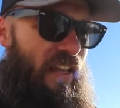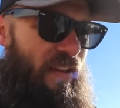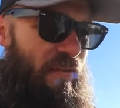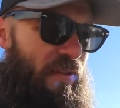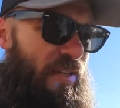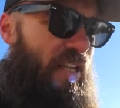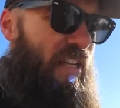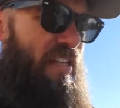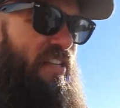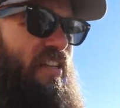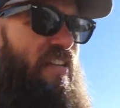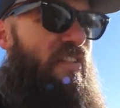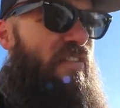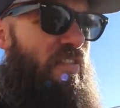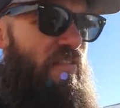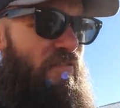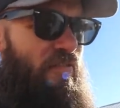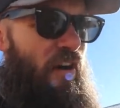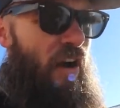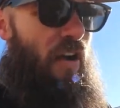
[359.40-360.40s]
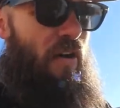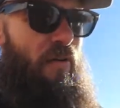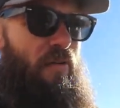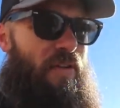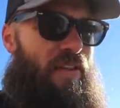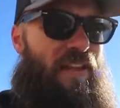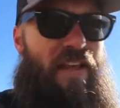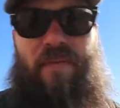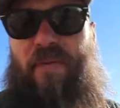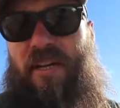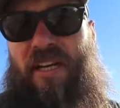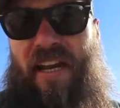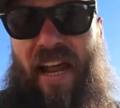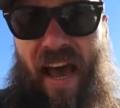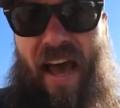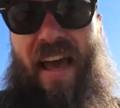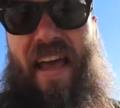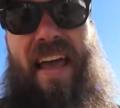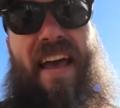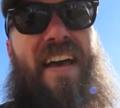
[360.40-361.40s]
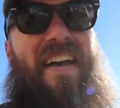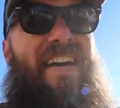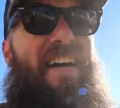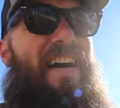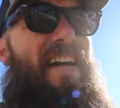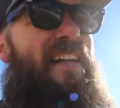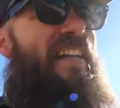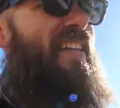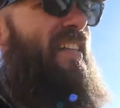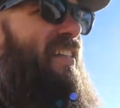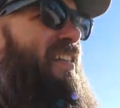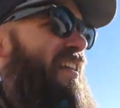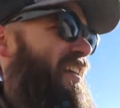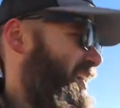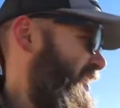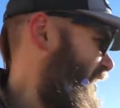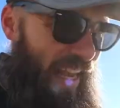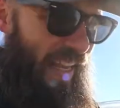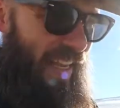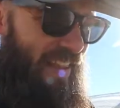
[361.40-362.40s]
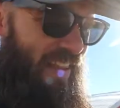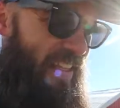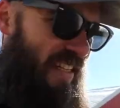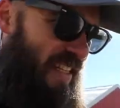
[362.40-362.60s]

would continue to grow and they wouldn't die on us. I get